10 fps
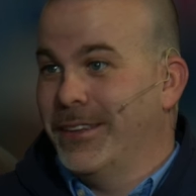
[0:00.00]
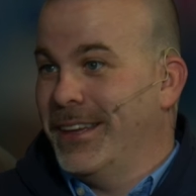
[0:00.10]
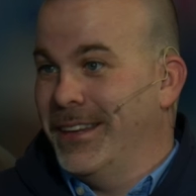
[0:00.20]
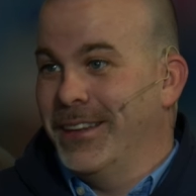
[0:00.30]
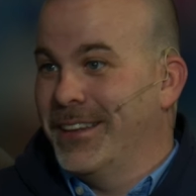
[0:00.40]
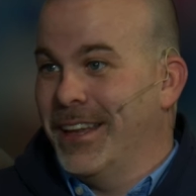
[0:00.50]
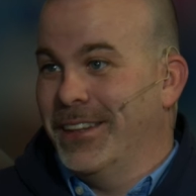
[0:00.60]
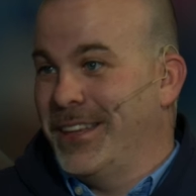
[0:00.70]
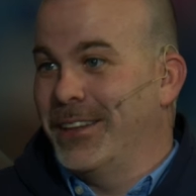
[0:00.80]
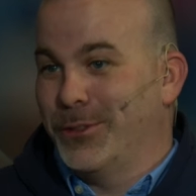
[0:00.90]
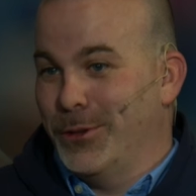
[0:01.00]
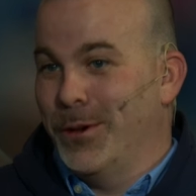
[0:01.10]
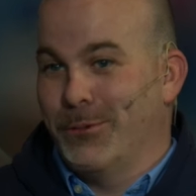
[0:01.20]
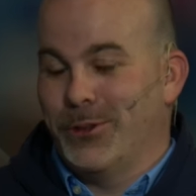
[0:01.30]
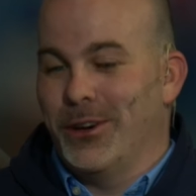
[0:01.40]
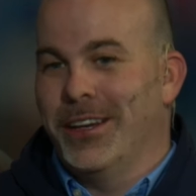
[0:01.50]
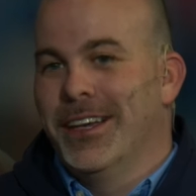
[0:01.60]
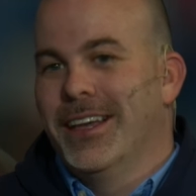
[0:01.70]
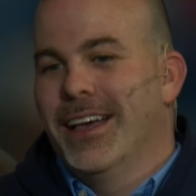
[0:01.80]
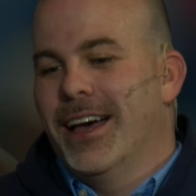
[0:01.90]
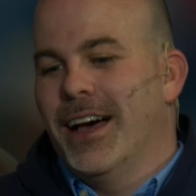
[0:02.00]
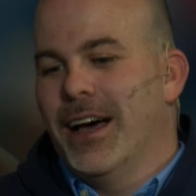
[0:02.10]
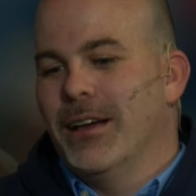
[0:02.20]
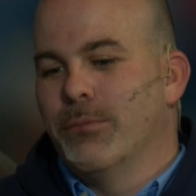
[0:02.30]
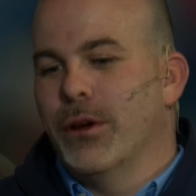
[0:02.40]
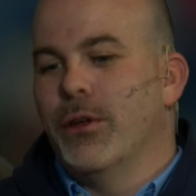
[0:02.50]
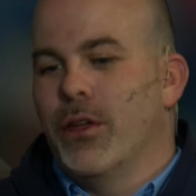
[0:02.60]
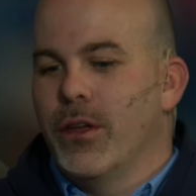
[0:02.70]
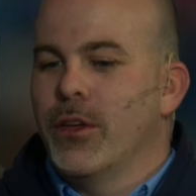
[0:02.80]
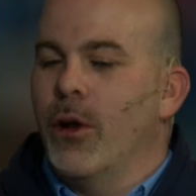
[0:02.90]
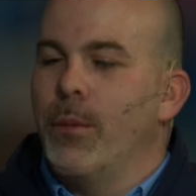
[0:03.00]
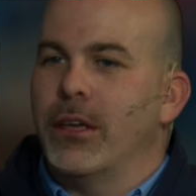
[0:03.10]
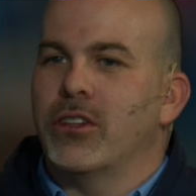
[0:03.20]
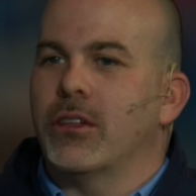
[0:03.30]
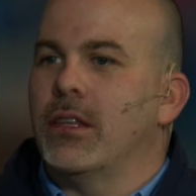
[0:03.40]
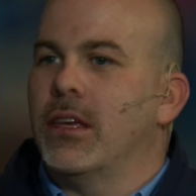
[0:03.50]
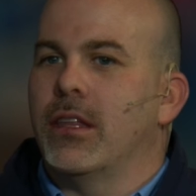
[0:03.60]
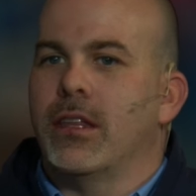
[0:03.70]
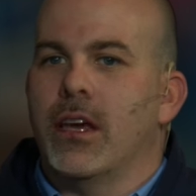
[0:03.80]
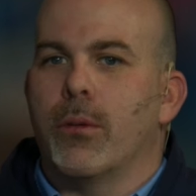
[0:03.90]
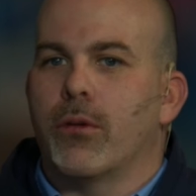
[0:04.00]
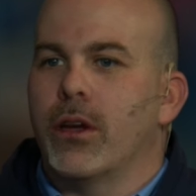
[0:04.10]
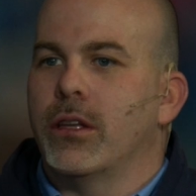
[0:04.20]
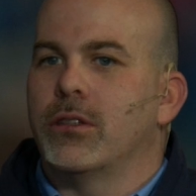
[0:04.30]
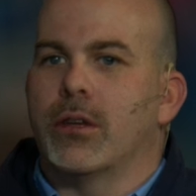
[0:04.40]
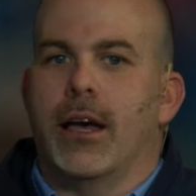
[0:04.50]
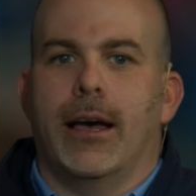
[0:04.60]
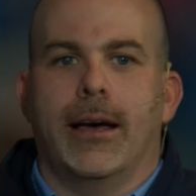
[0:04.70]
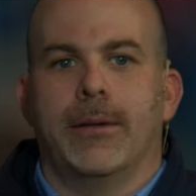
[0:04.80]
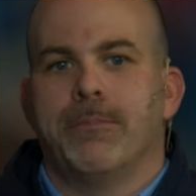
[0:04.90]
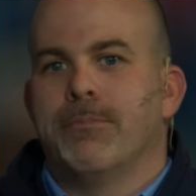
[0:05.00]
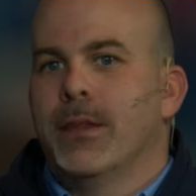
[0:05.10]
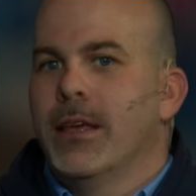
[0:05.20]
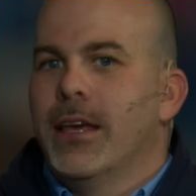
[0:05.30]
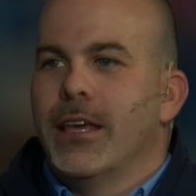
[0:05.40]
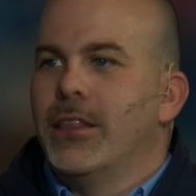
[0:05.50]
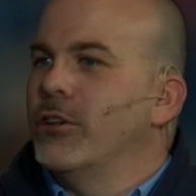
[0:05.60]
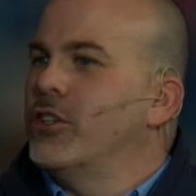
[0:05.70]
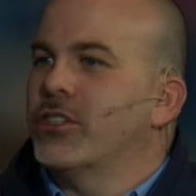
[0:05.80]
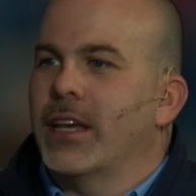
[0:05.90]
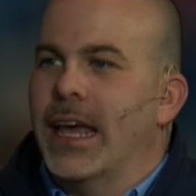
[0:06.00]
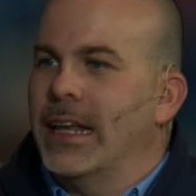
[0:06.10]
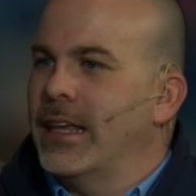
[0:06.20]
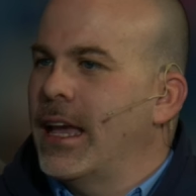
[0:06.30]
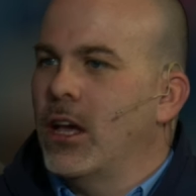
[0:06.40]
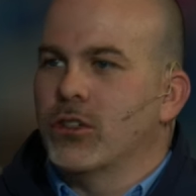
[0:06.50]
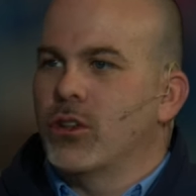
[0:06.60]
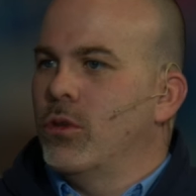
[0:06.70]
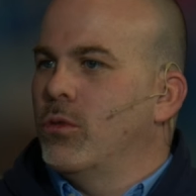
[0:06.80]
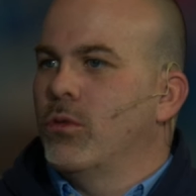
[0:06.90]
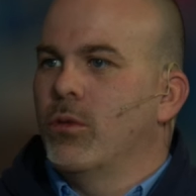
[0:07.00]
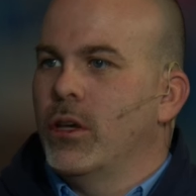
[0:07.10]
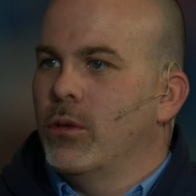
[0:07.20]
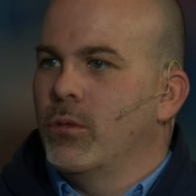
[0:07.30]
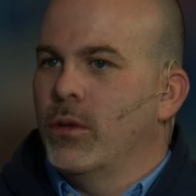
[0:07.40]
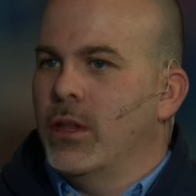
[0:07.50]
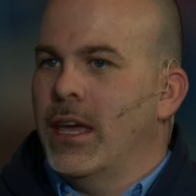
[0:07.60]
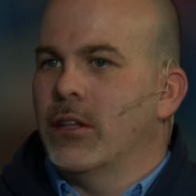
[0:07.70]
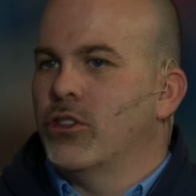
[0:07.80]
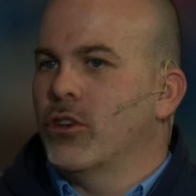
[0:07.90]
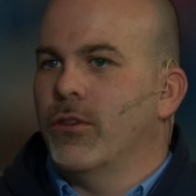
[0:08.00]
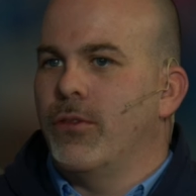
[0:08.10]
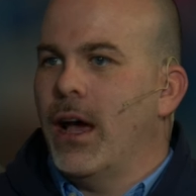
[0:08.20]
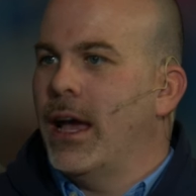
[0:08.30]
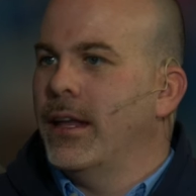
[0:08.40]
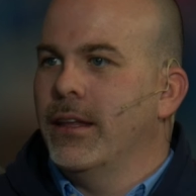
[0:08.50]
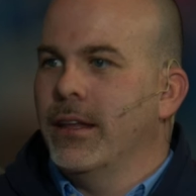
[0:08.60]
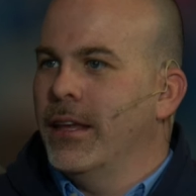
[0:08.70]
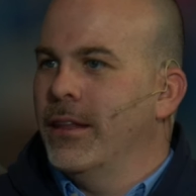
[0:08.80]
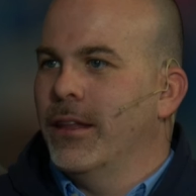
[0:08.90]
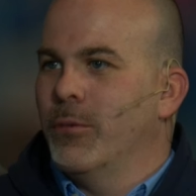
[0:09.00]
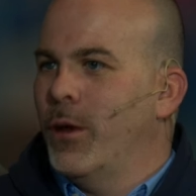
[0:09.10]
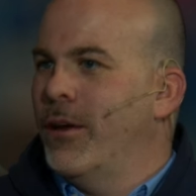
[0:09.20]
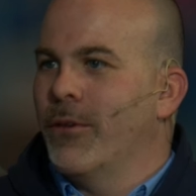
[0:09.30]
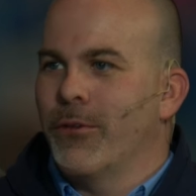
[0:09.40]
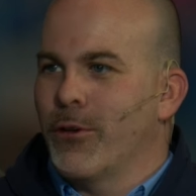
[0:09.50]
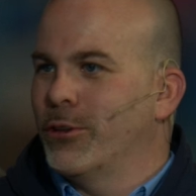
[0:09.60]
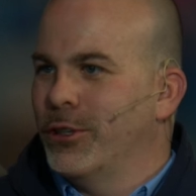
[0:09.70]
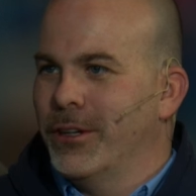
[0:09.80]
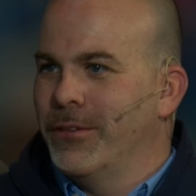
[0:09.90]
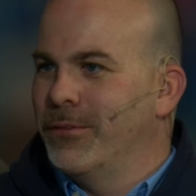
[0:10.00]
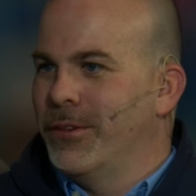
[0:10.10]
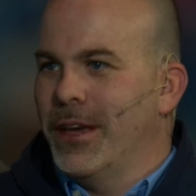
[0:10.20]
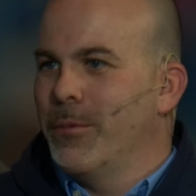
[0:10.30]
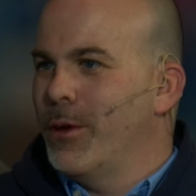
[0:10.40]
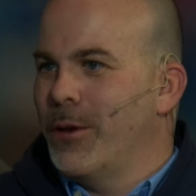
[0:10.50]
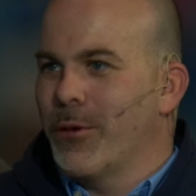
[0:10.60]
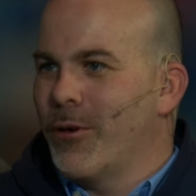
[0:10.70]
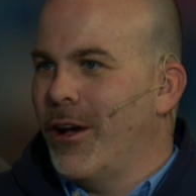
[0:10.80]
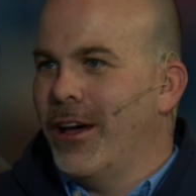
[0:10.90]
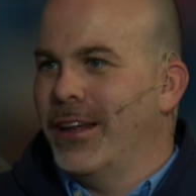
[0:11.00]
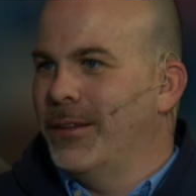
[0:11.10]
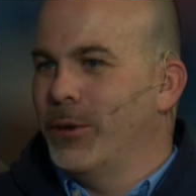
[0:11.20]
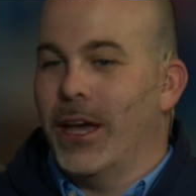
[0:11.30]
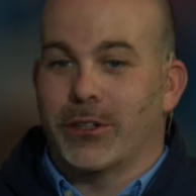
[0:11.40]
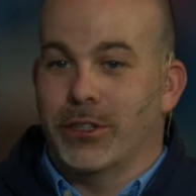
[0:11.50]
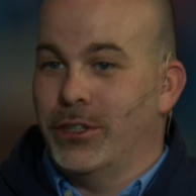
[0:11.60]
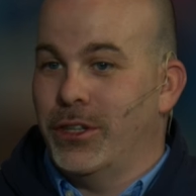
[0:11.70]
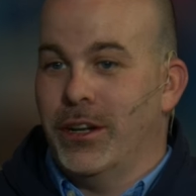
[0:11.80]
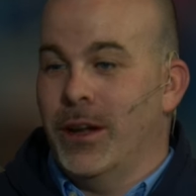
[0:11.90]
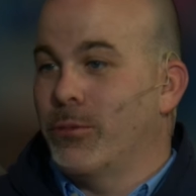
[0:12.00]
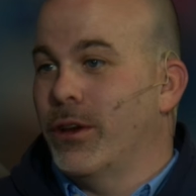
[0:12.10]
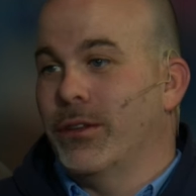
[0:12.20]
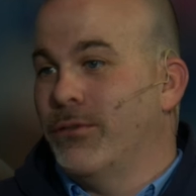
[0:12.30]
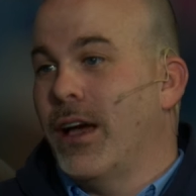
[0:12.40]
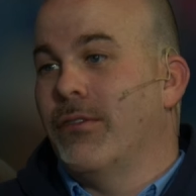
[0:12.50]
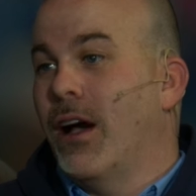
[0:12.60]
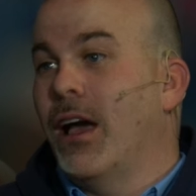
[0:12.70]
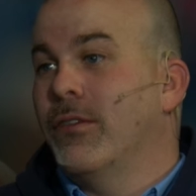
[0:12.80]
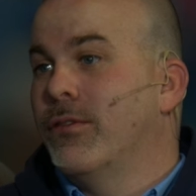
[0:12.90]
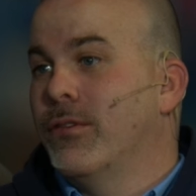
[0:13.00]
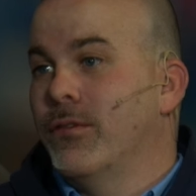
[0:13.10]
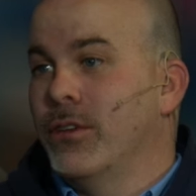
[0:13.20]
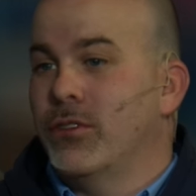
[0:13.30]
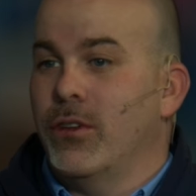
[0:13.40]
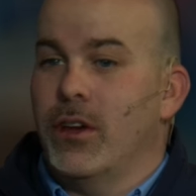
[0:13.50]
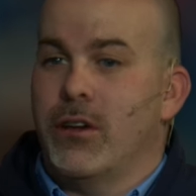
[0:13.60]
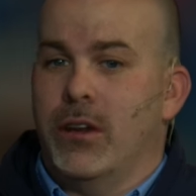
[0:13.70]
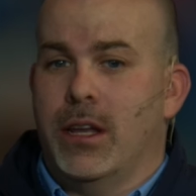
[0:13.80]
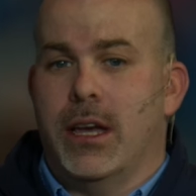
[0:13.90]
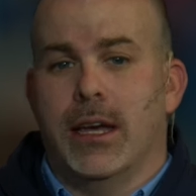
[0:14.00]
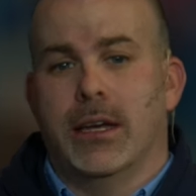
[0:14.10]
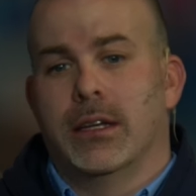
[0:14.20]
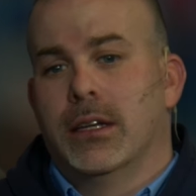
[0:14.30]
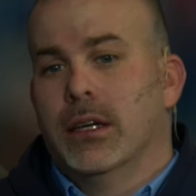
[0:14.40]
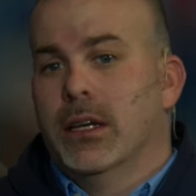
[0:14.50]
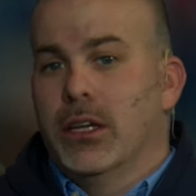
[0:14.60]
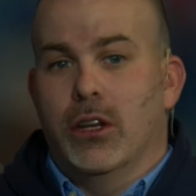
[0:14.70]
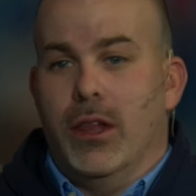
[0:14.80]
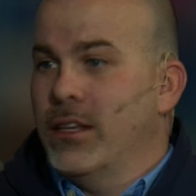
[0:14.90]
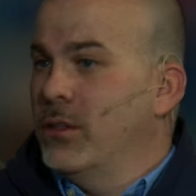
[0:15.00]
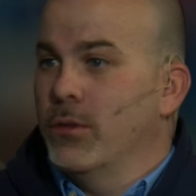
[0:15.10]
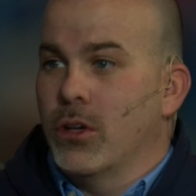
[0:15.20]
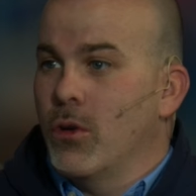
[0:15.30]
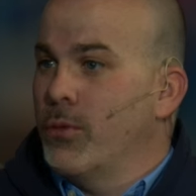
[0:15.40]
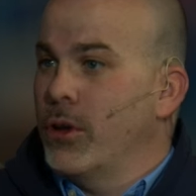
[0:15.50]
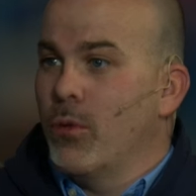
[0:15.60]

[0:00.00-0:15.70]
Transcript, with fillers: can can attest to, I'm sure. Uh, but you know, basically the the upgrades. Uh, they're just like anything else. So they get certified in whatever version of VMware we're on, and we actually just did an upgrade to 5.5 vSphere, and uh, you know that seemed to go pretty